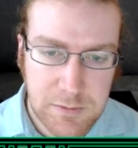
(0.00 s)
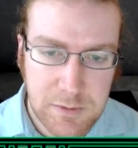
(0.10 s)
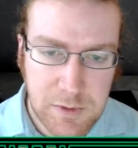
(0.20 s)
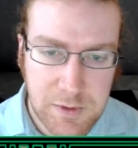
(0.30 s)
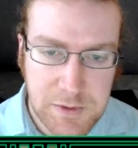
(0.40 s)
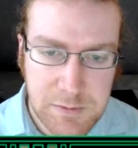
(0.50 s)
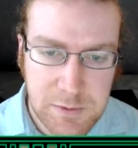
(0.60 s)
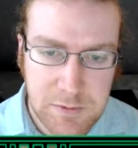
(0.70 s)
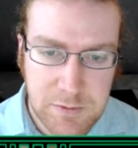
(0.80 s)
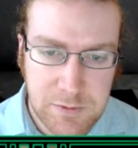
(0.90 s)
Or this
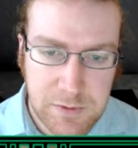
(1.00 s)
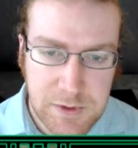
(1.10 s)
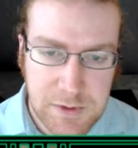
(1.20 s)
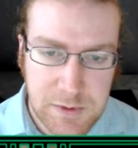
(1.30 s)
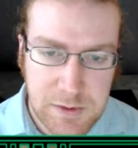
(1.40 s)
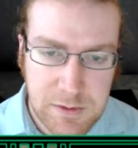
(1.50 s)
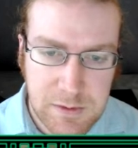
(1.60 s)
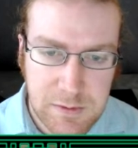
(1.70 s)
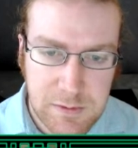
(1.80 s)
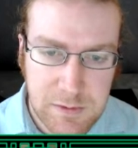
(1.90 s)
move. This one?
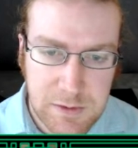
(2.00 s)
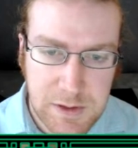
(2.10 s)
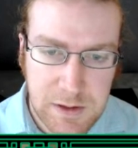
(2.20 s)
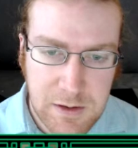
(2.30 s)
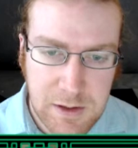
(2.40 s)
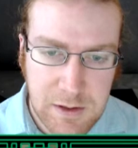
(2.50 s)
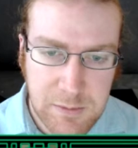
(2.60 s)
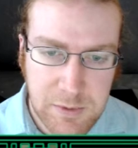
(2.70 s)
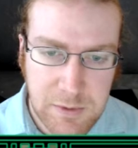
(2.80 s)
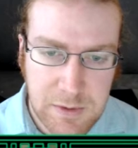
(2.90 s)
Atari
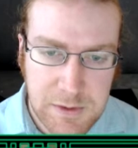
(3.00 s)
up,